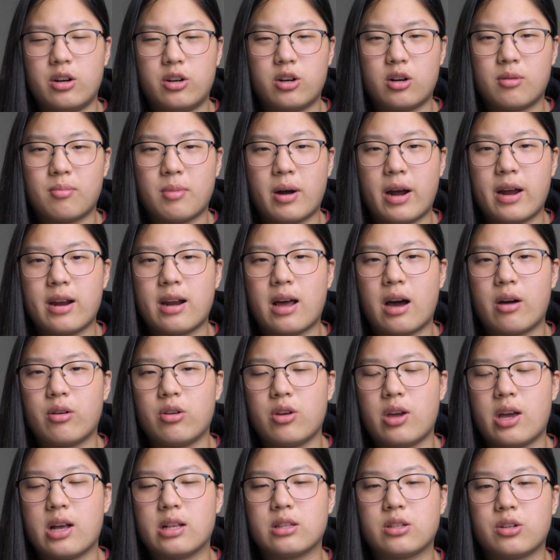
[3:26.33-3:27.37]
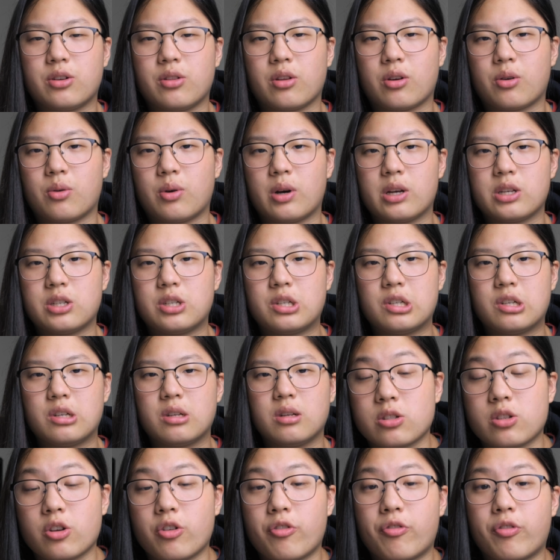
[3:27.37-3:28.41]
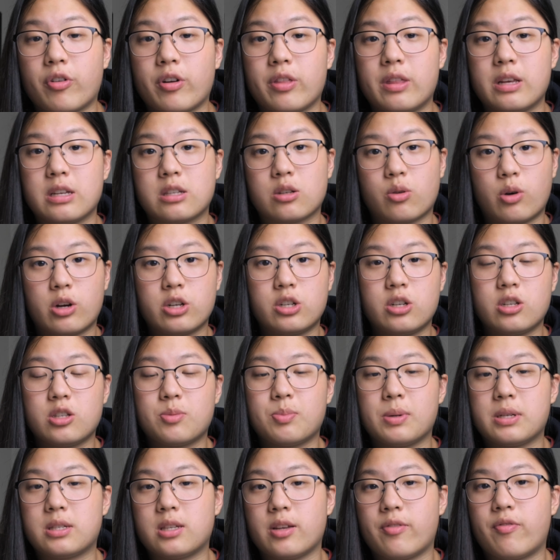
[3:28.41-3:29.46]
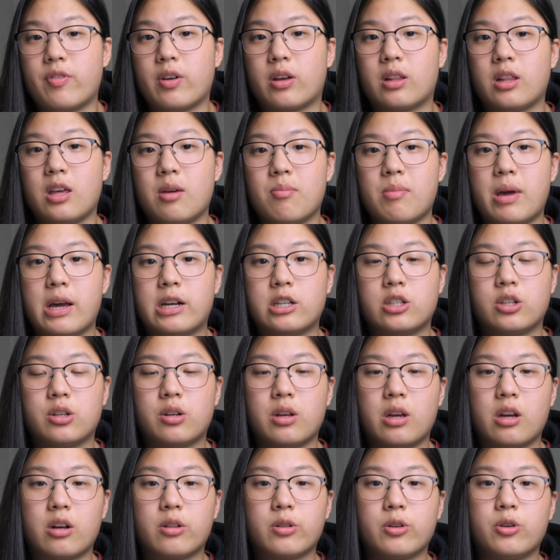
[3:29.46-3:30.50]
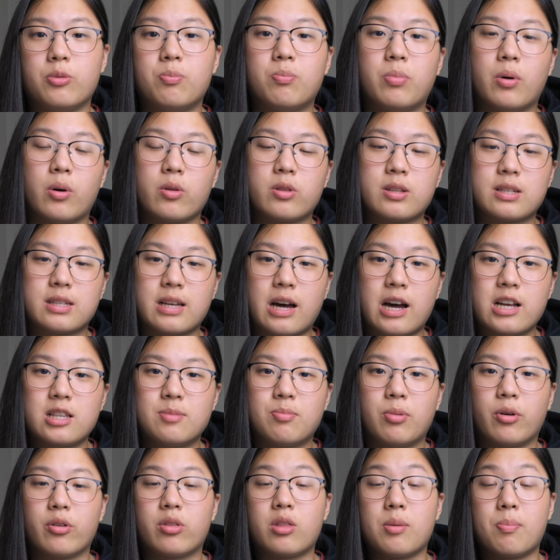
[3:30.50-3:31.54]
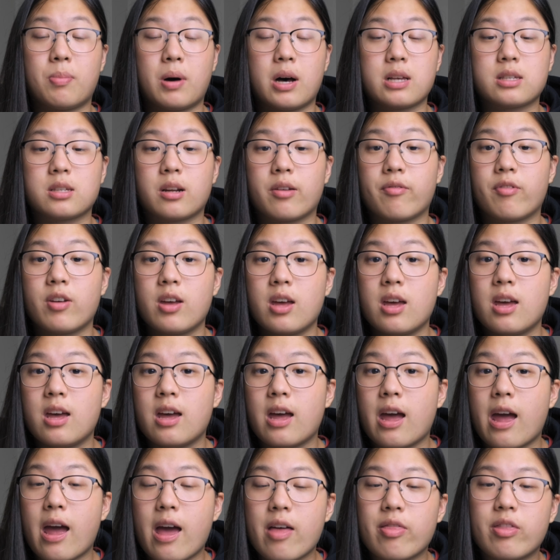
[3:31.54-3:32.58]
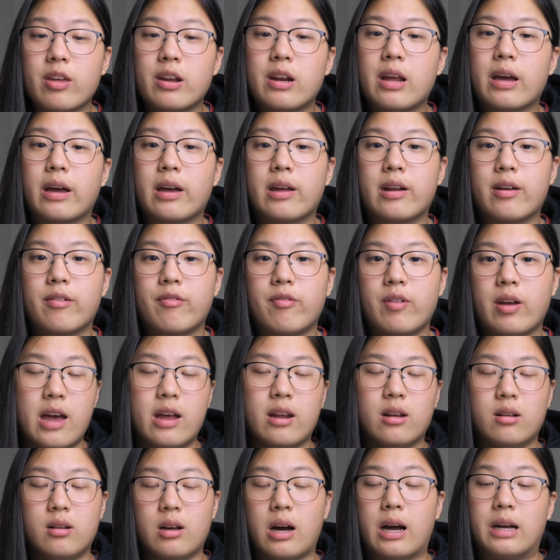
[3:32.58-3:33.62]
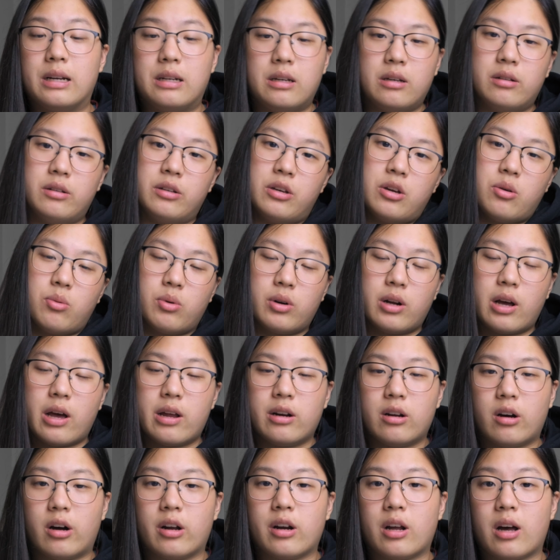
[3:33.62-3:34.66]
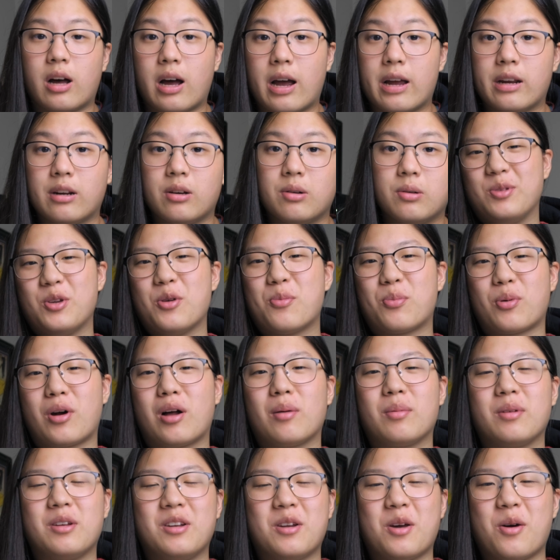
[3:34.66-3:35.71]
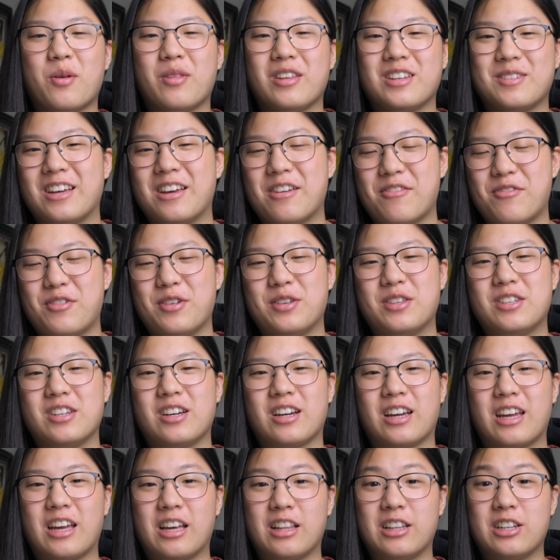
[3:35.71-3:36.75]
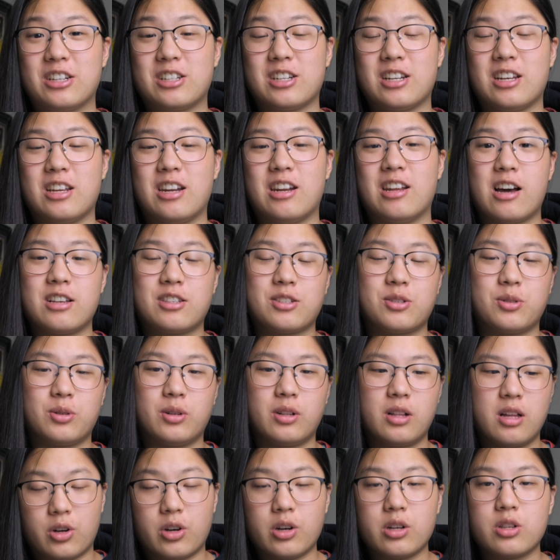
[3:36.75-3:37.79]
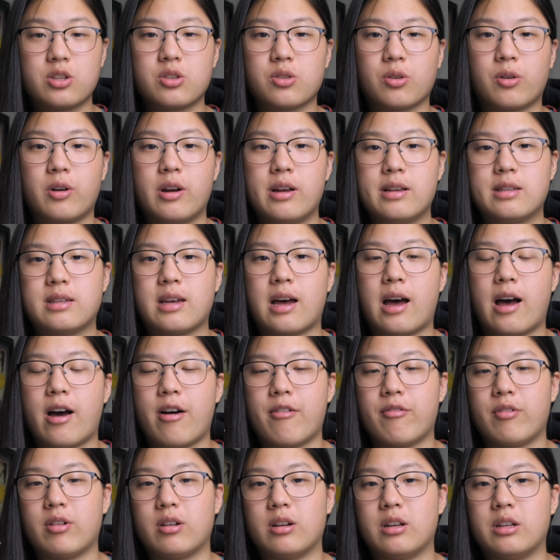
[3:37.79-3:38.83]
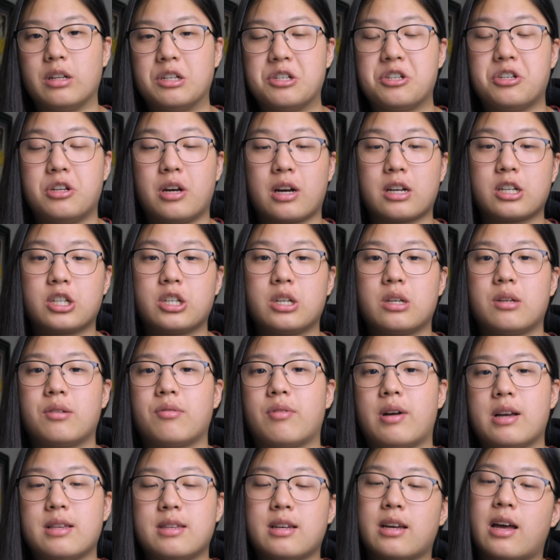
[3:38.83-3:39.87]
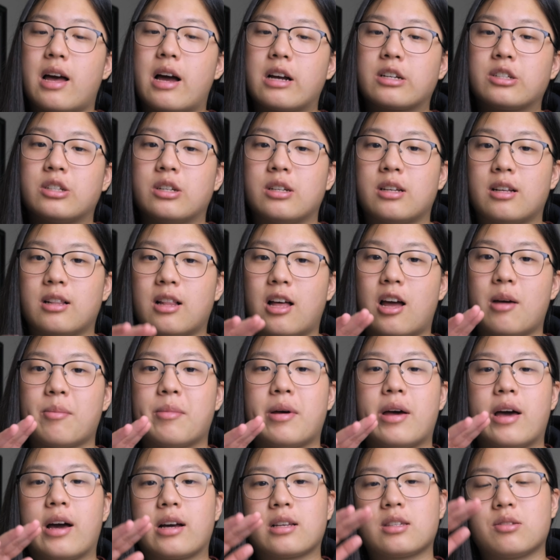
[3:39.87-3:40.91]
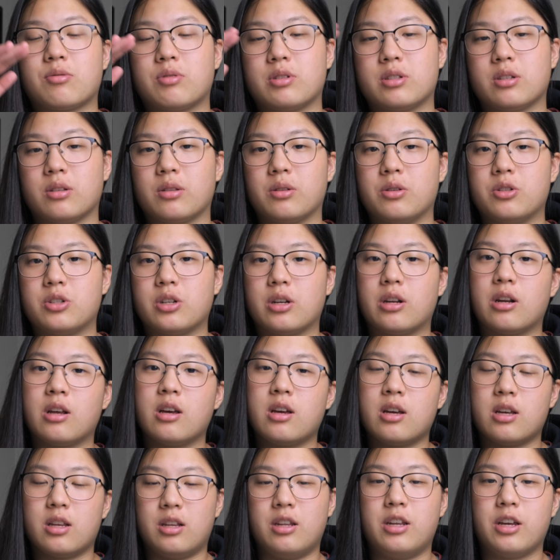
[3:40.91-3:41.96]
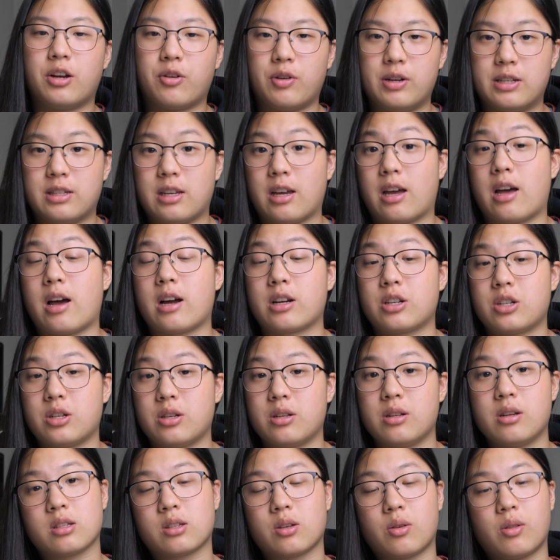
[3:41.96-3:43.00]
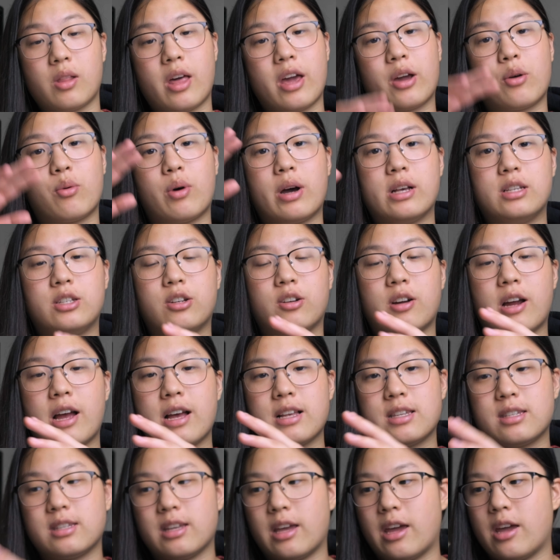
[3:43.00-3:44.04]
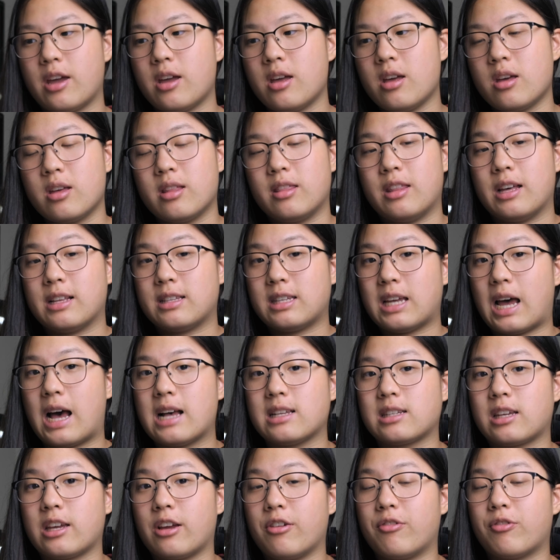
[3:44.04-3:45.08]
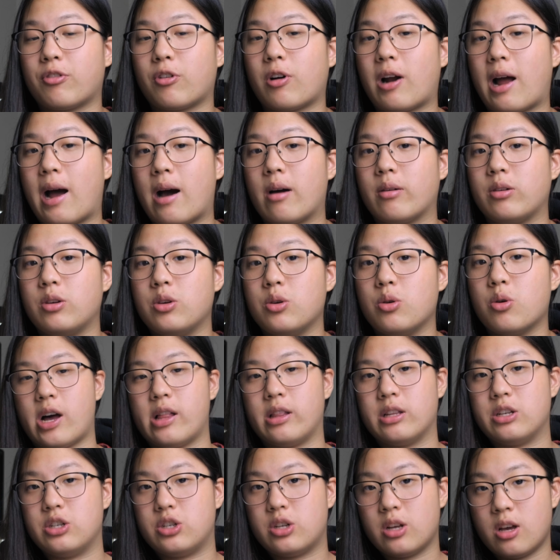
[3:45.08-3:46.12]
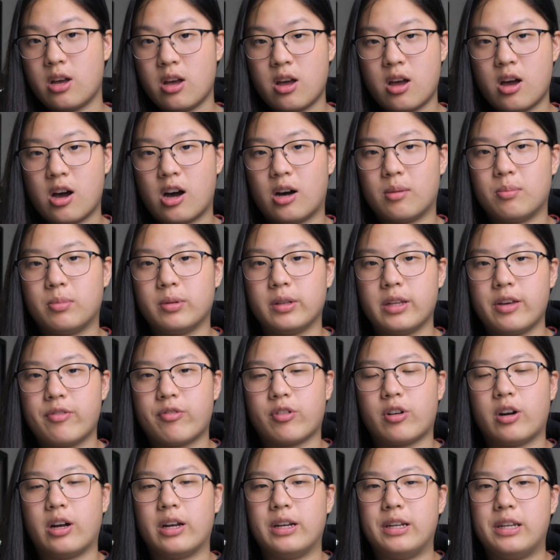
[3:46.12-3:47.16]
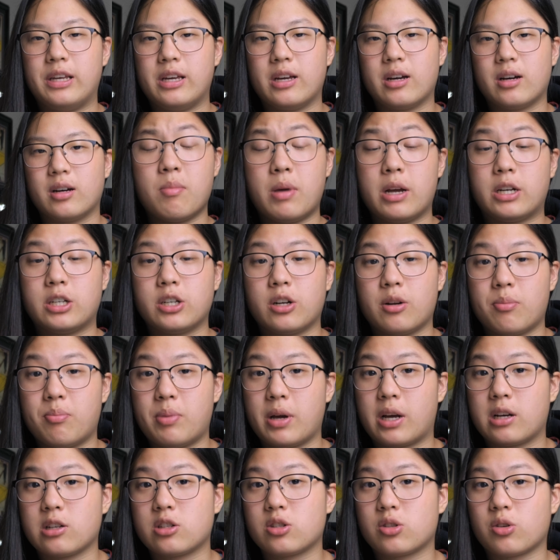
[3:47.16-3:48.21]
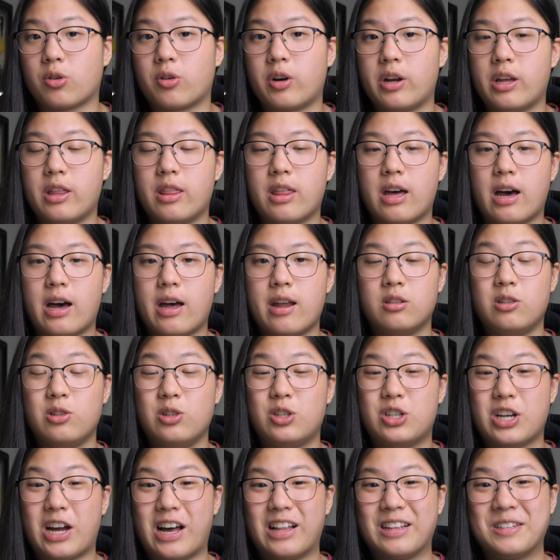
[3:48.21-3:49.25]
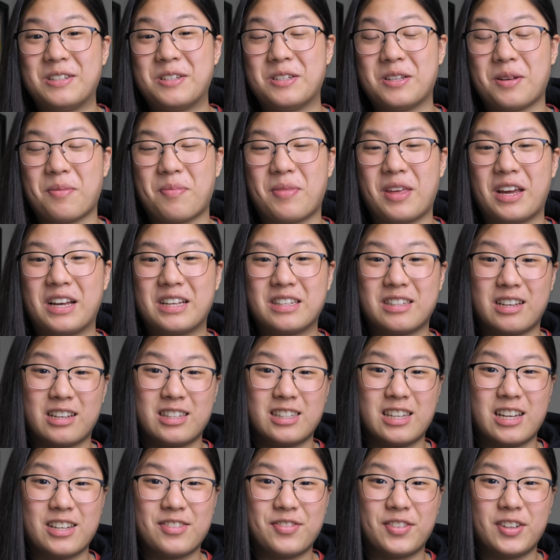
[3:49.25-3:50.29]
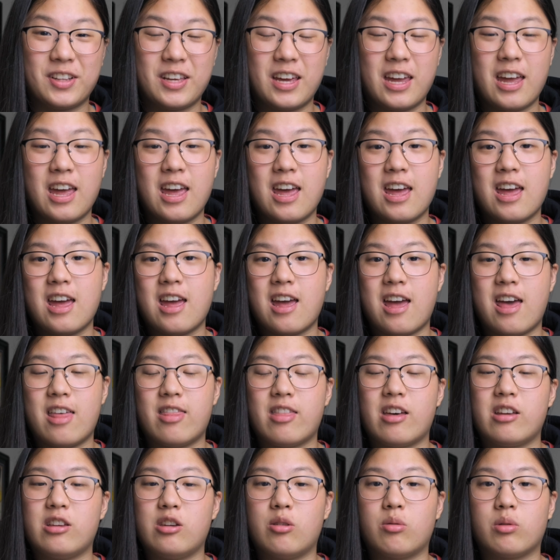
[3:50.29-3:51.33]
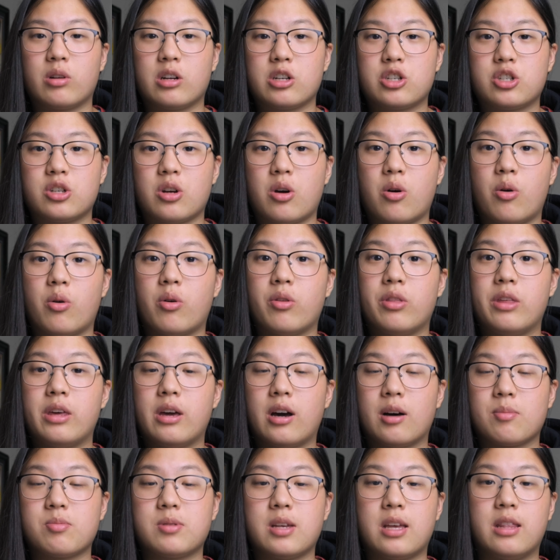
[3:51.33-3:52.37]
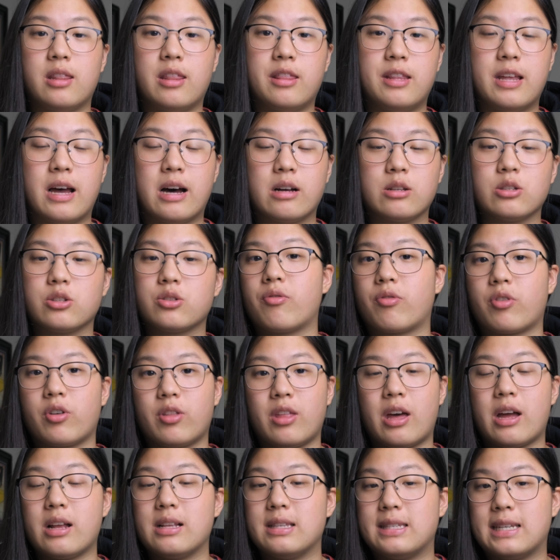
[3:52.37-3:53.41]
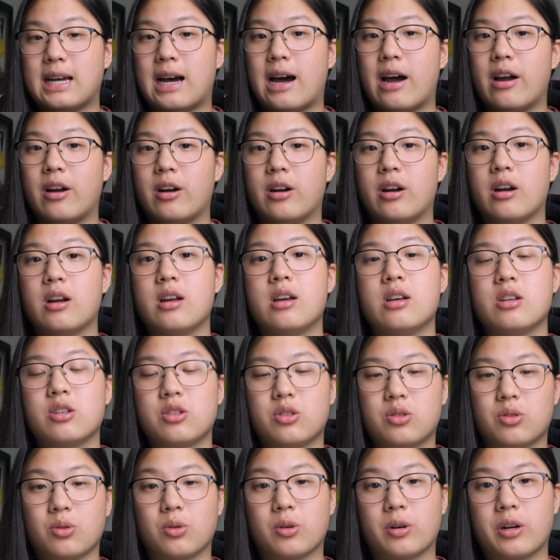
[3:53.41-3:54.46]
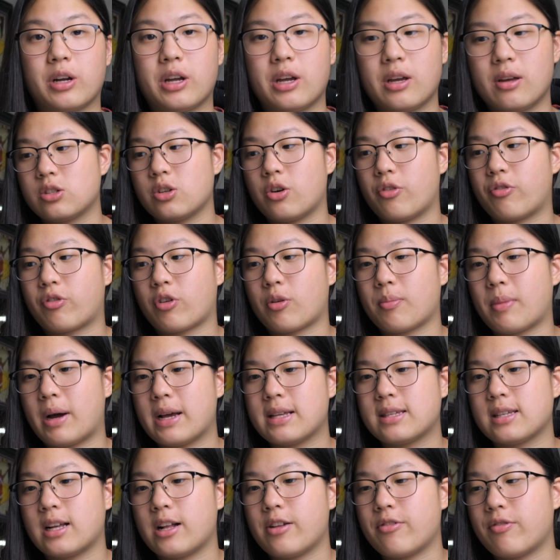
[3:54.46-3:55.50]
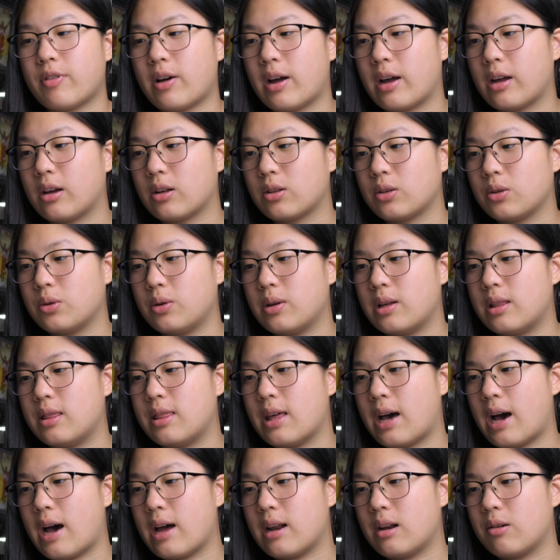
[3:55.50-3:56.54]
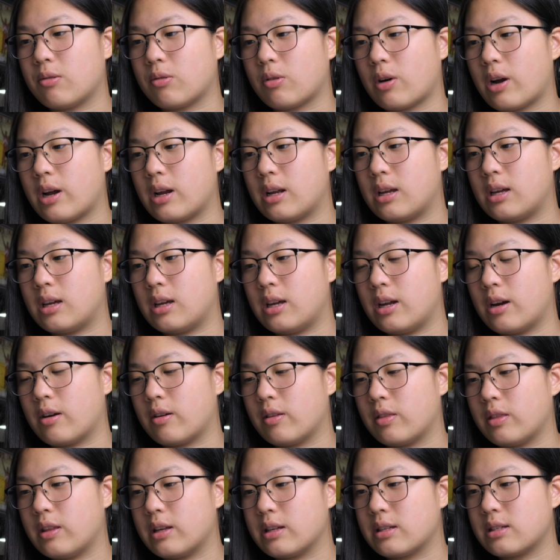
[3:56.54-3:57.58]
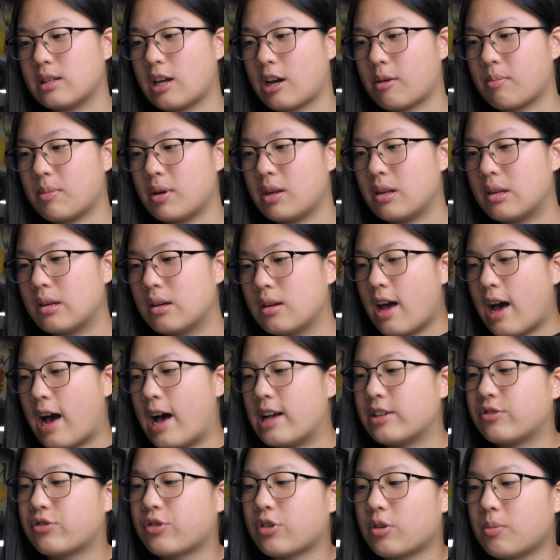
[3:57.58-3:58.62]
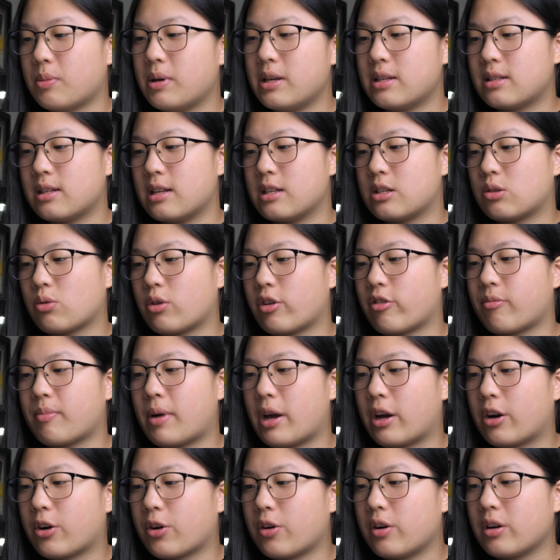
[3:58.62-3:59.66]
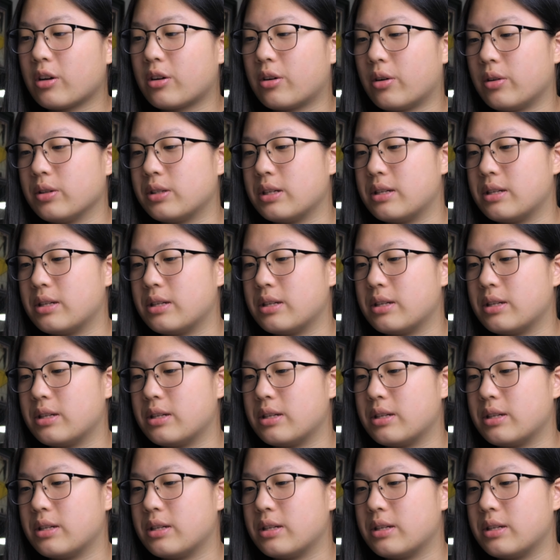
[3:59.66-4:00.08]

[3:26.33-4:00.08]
undermine how you answer the question. So for this question specifically, make sure to include both sides, both the positive and the negative, and ideally you want to end on a high note. You probably know this if you took English in high school. Good stories have an introduction, rising action, climax, resolution, decreasing action. So likewise, your essay that's asking for how you challenged a belief or idea, make sure to pick a story that you challenged something successfully, and then you want to show the ups and downs for the entire story. So for myself, I included that right here in this segment. As for me, since one of my current